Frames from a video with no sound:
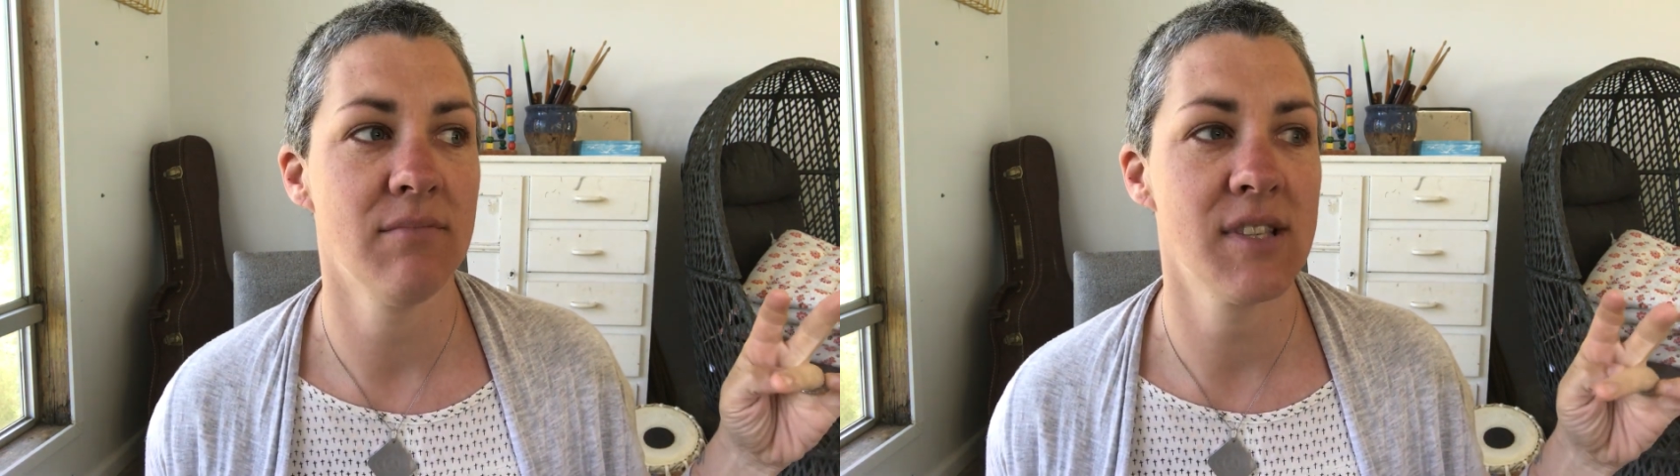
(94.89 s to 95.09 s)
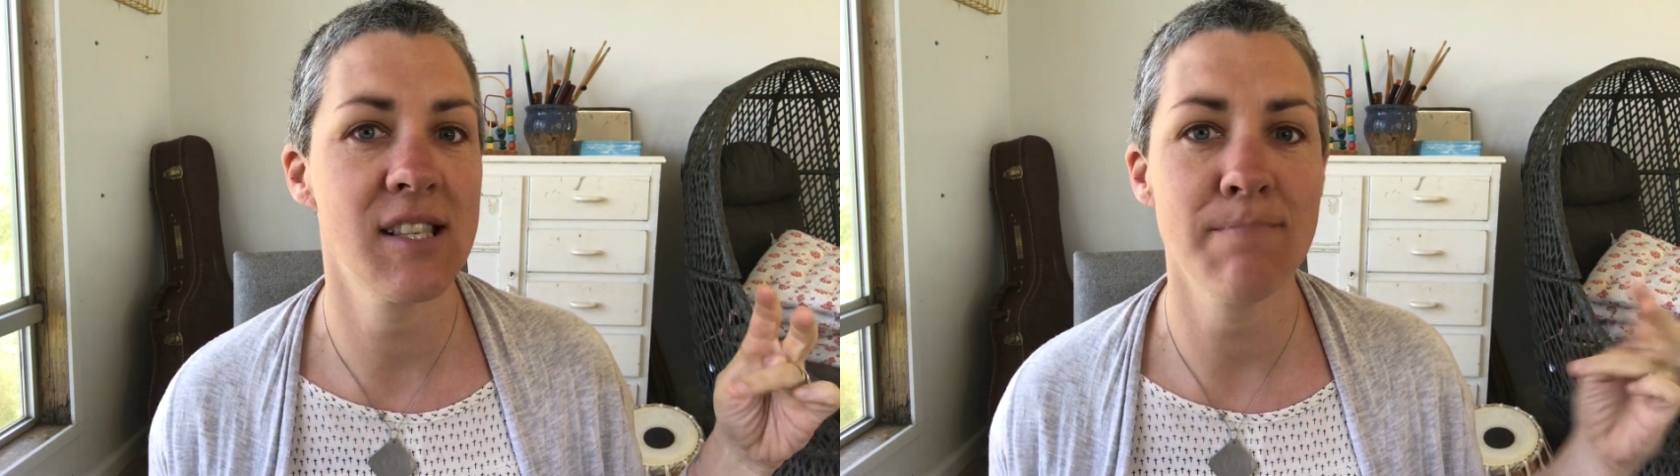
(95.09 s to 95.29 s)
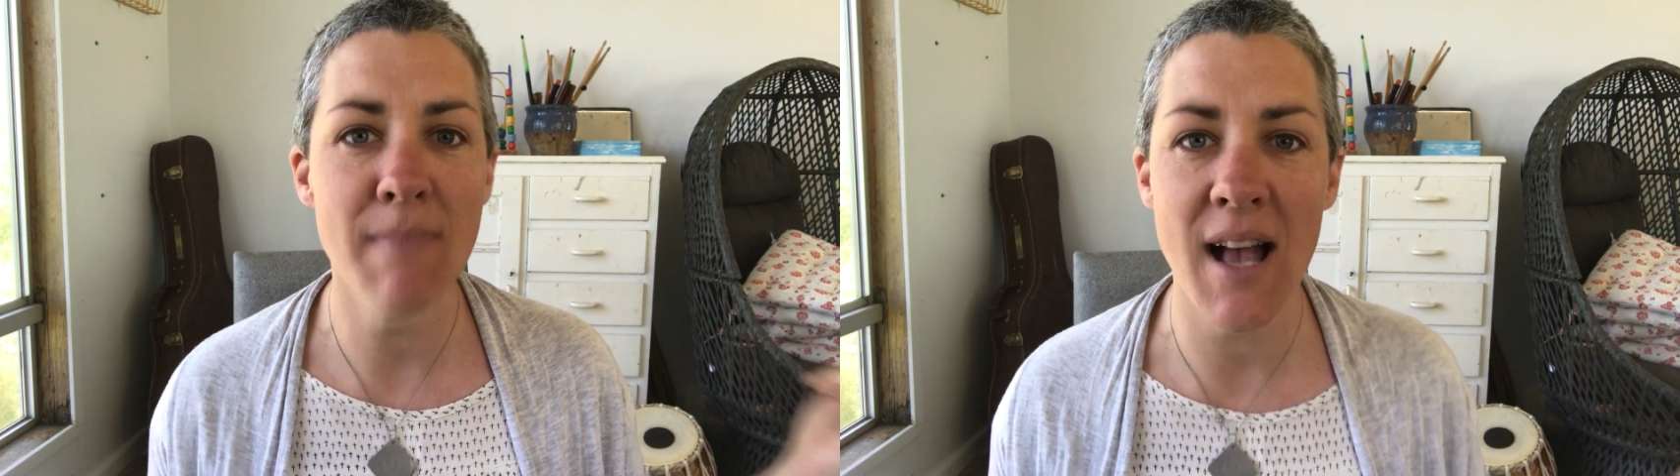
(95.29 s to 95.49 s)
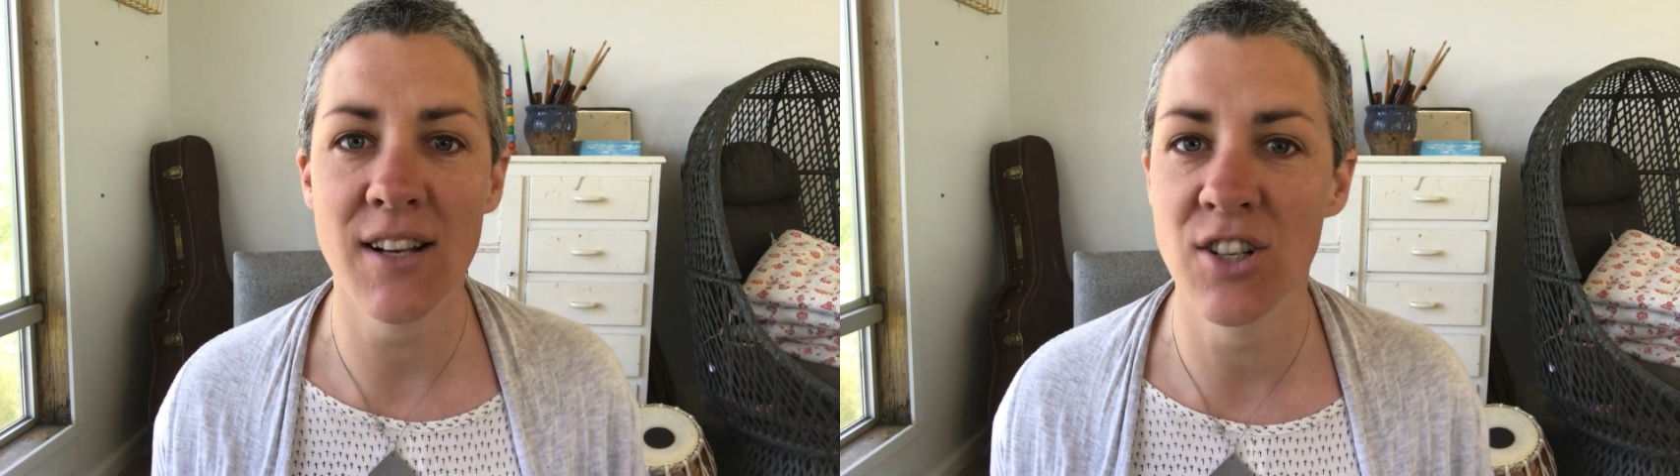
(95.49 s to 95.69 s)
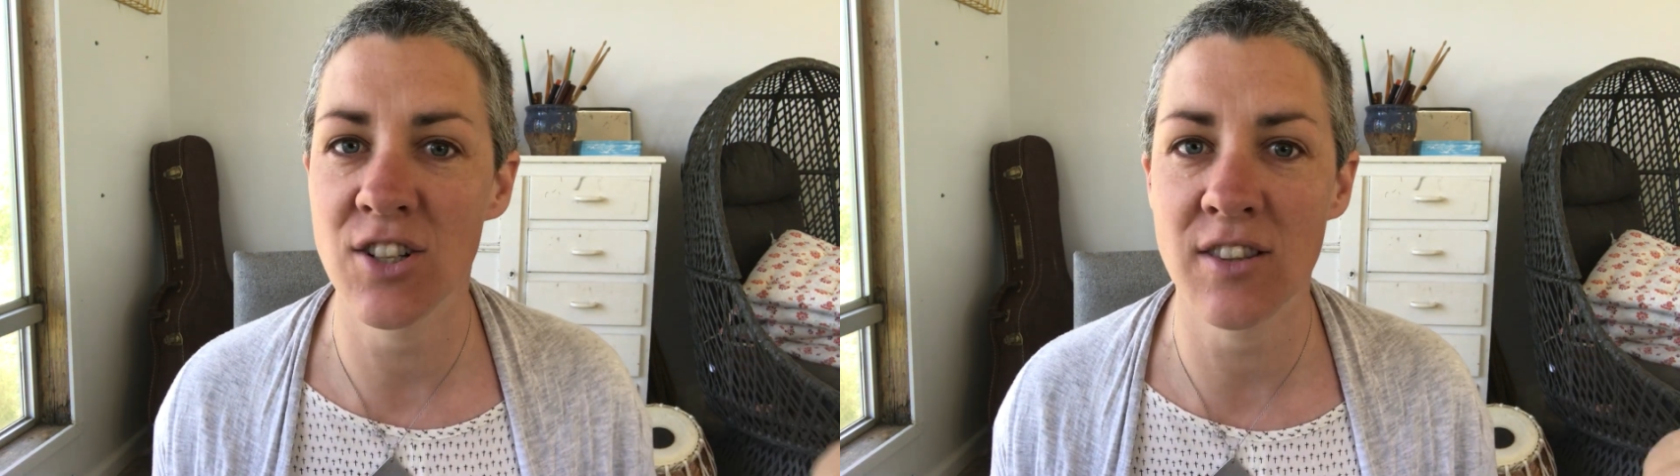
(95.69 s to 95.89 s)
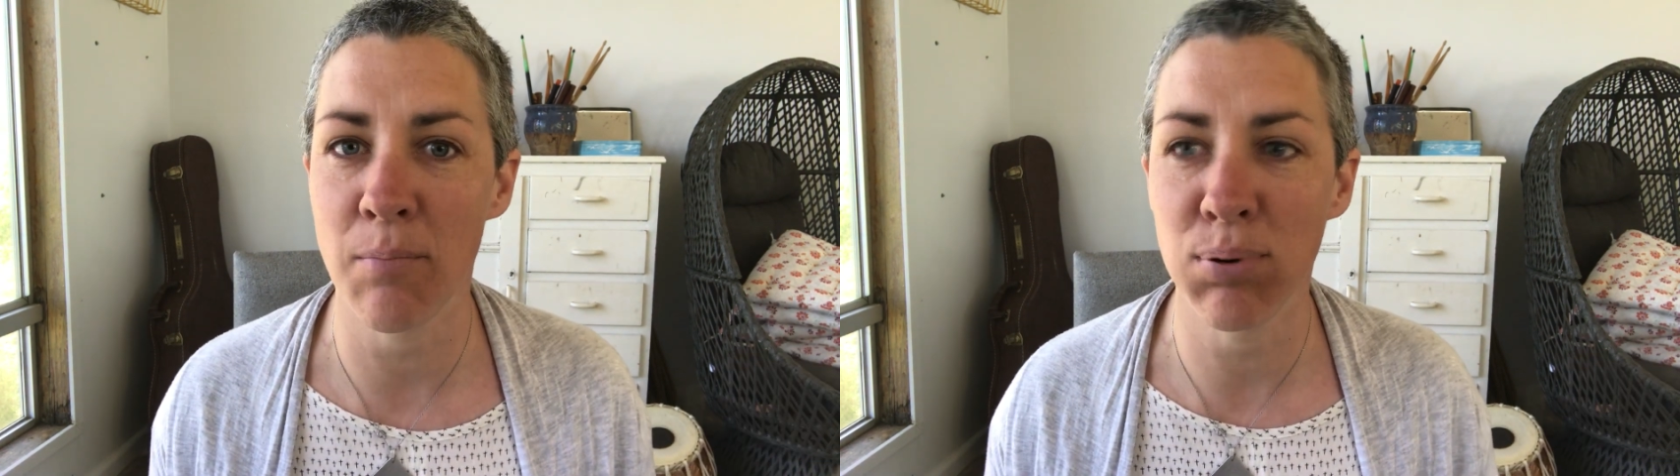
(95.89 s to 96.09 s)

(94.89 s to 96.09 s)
smash the